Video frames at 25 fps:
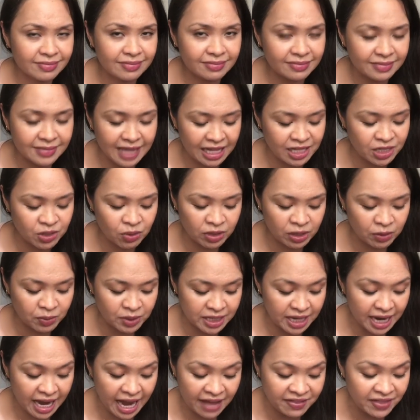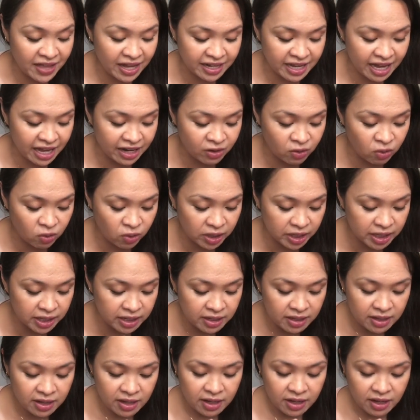that's the only reason I had that category.
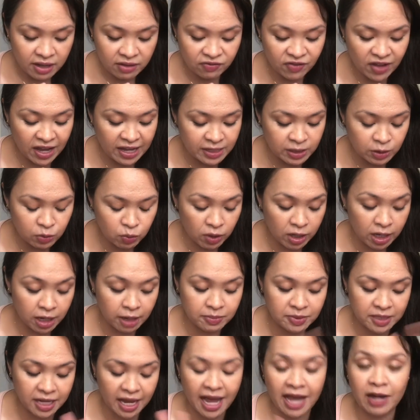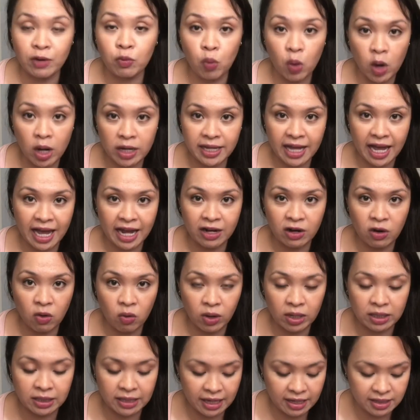Face wipes, I had 1
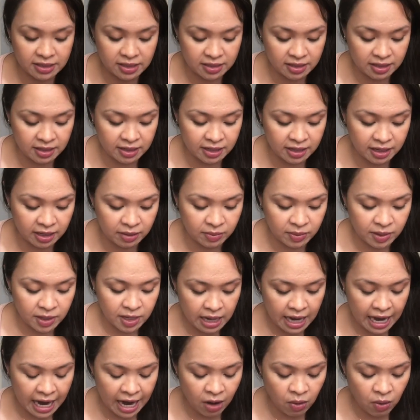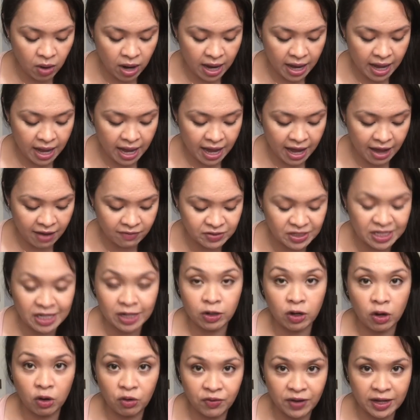category last time. Now I have
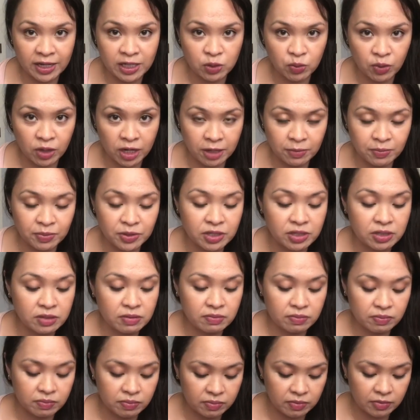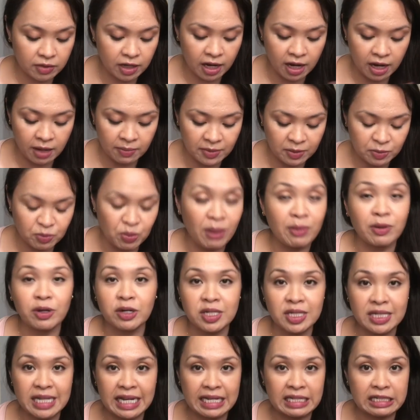0 face wipes. It's probably gonna
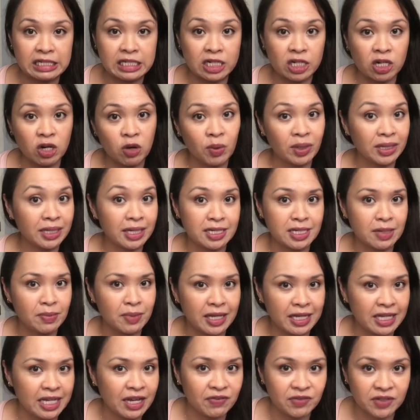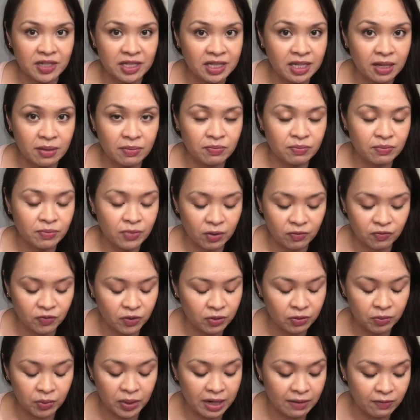stay at 0 unless I'm like gifted them for
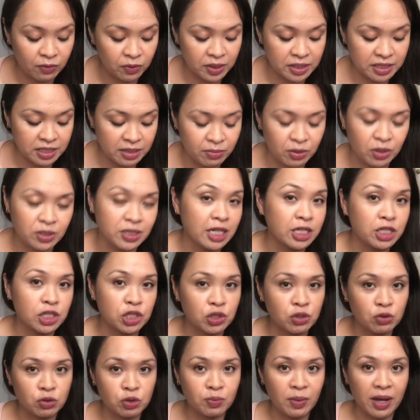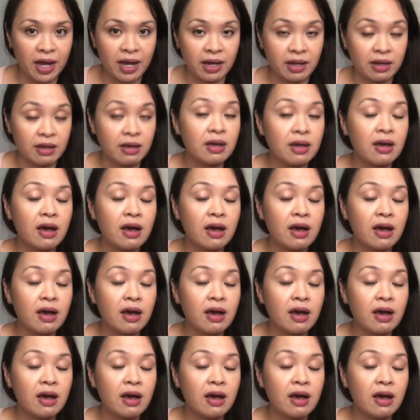whatever reason, because I just use my